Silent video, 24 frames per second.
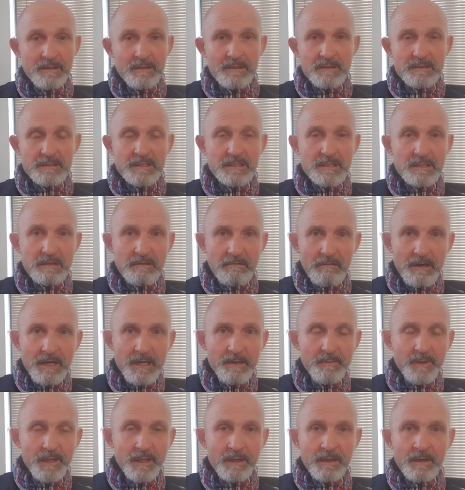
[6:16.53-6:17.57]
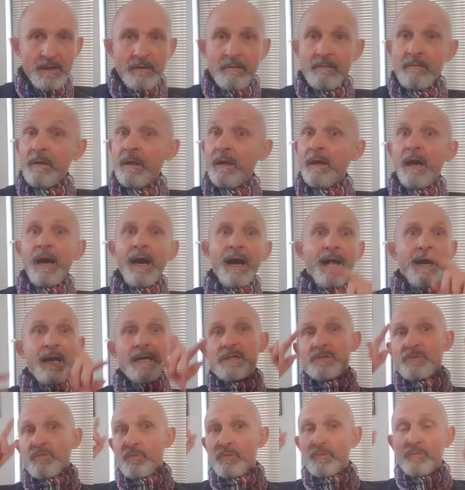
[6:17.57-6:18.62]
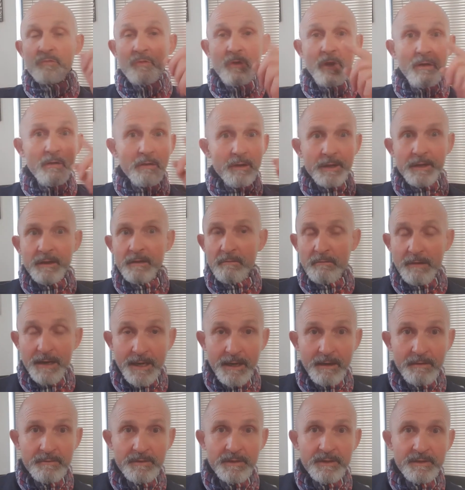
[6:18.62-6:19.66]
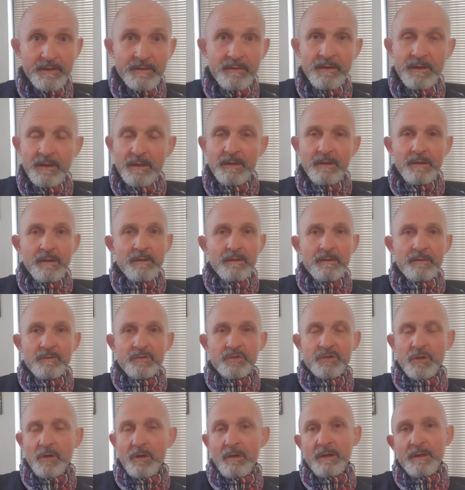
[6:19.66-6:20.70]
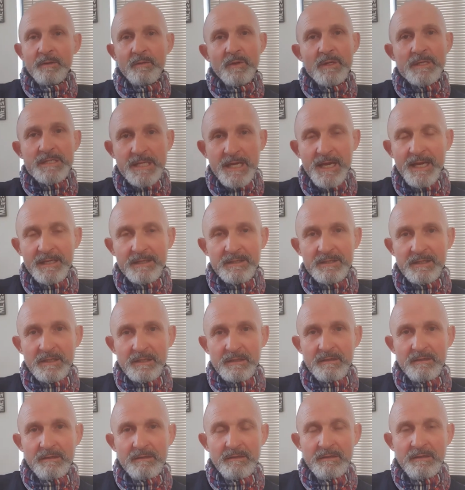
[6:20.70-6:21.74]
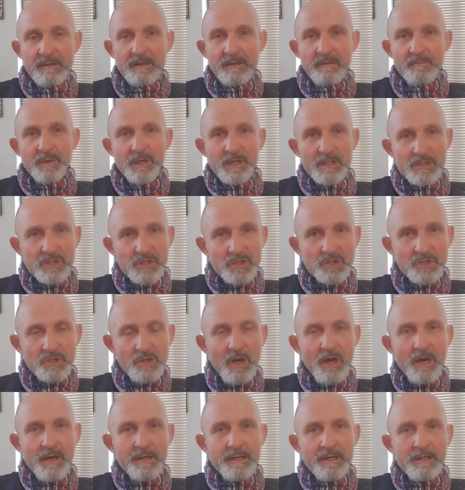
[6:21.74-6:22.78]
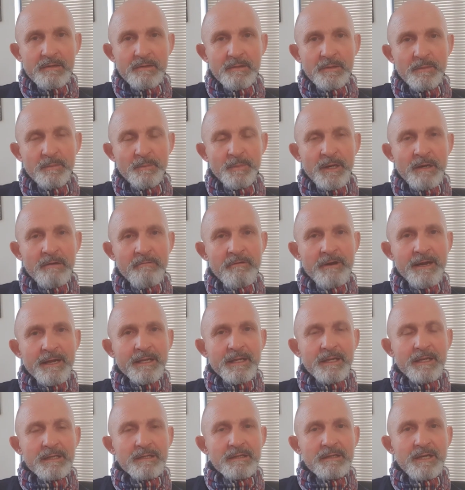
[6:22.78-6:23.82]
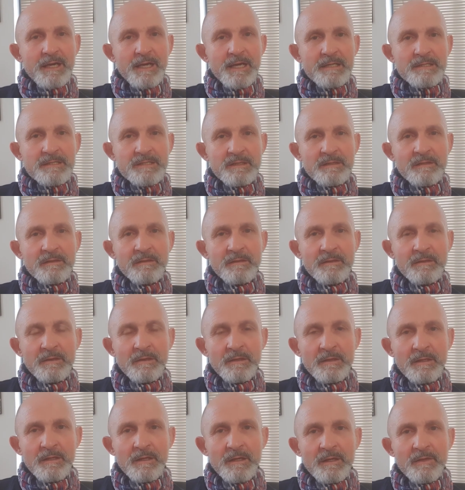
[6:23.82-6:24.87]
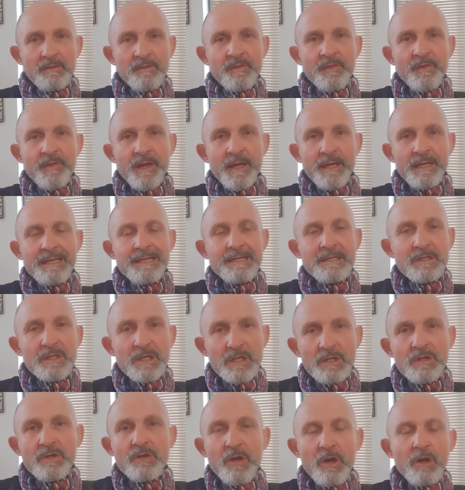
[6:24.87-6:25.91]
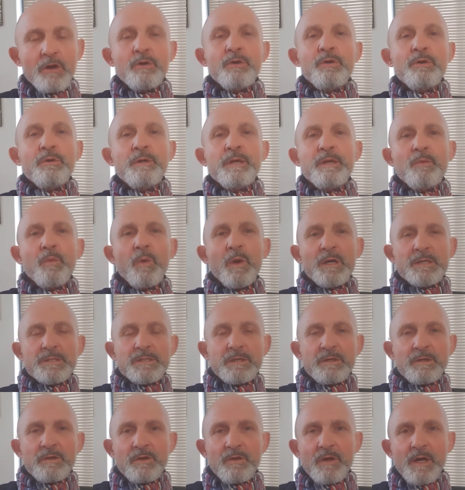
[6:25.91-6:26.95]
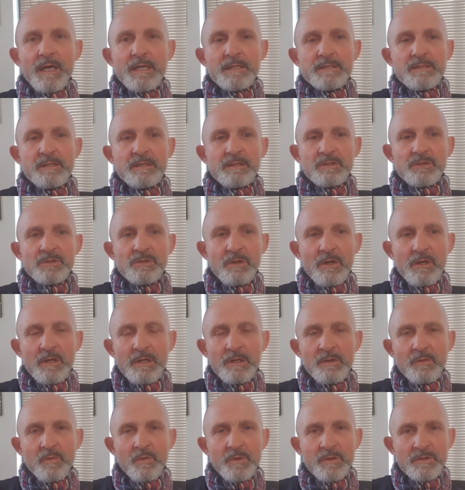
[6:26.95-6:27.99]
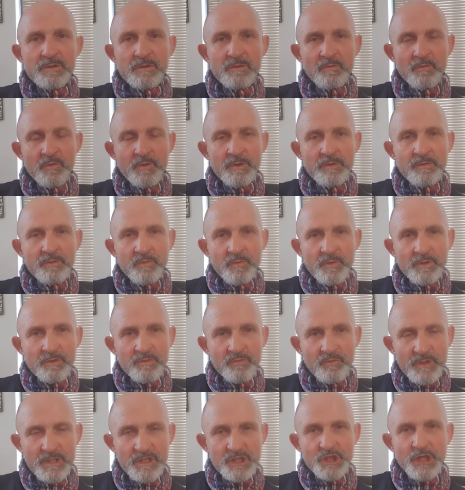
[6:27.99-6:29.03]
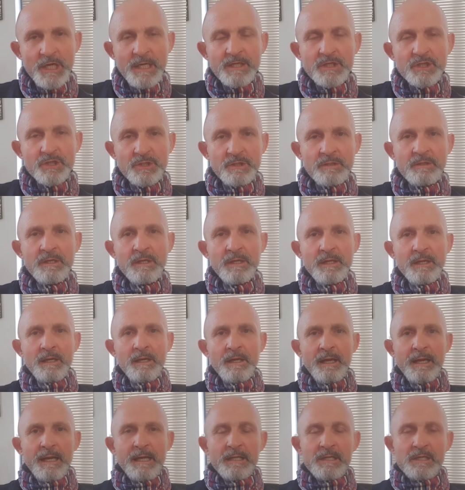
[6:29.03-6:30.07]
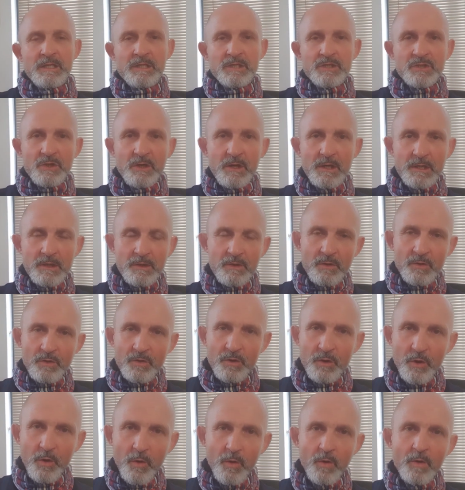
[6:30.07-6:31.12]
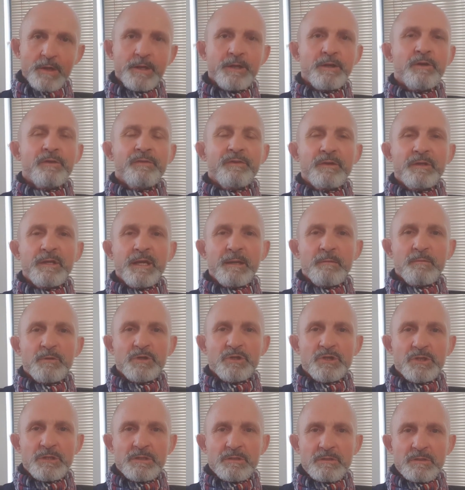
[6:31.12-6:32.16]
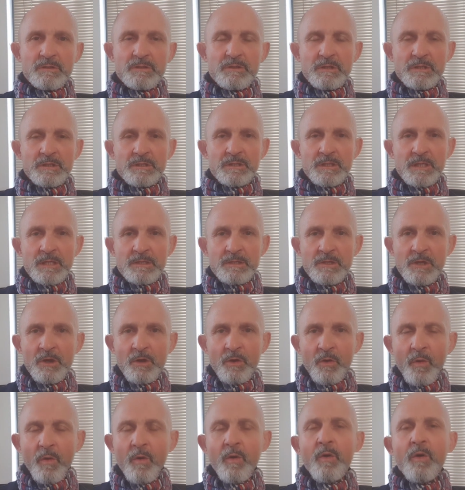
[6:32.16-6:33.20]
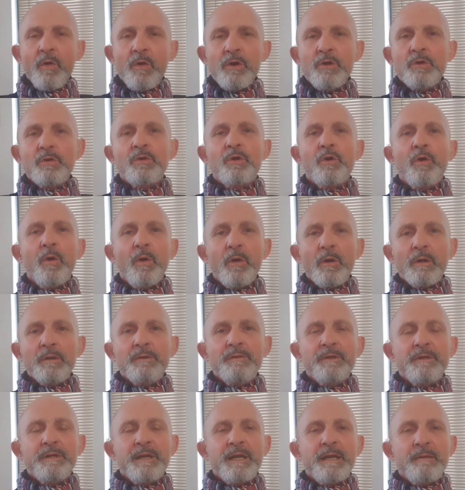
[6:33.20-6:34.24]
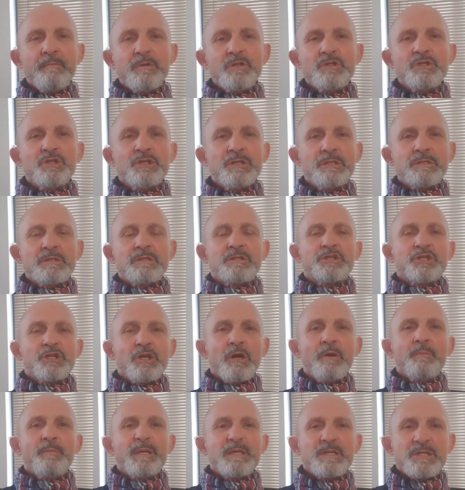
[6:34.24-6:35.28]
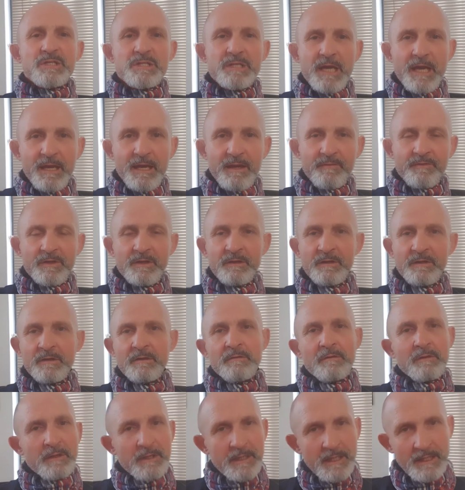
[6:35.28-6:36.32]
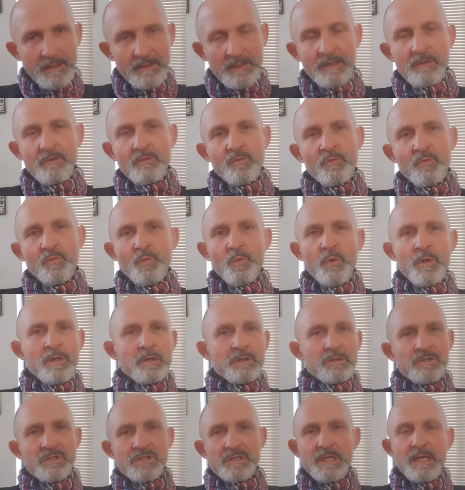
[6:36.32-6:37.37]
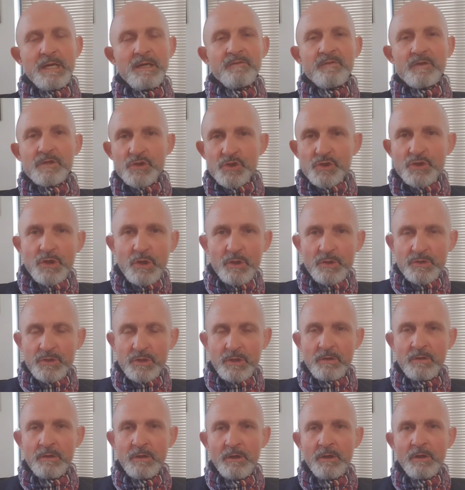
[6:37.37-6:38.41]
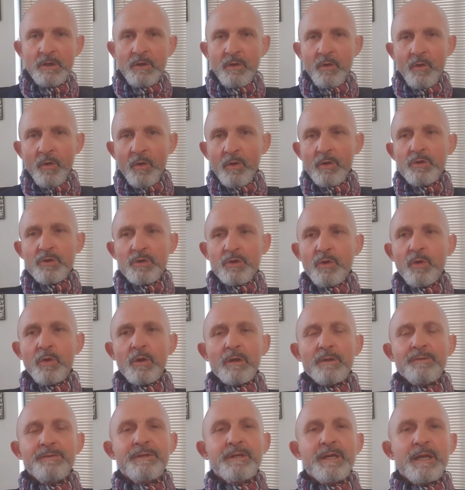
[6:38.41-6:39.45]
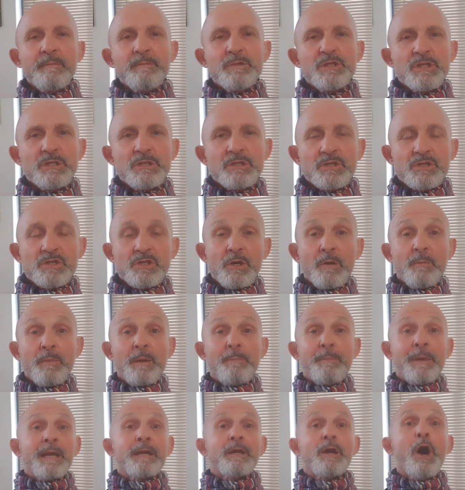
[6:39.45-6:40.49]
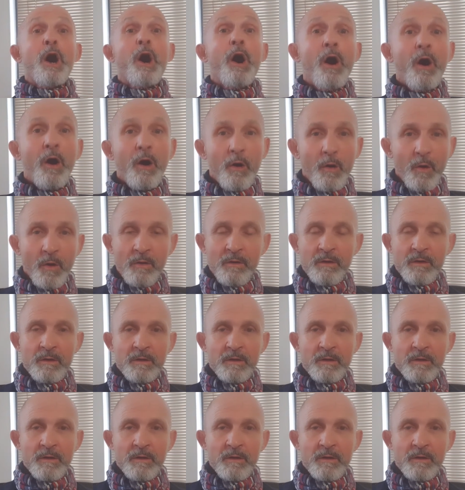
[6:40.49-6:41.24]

screaming, and eyes were rolling around. And sure, it was hectic. But it started by recognizing that he didn't know who he was in Christ. It started with, with, with rejection and he started on calling on the name of Jesus. So it says, All who call on the name of Jesus shall be saved. Again, that word saved is sozo. All who call on the name of Jesus shall be made whole.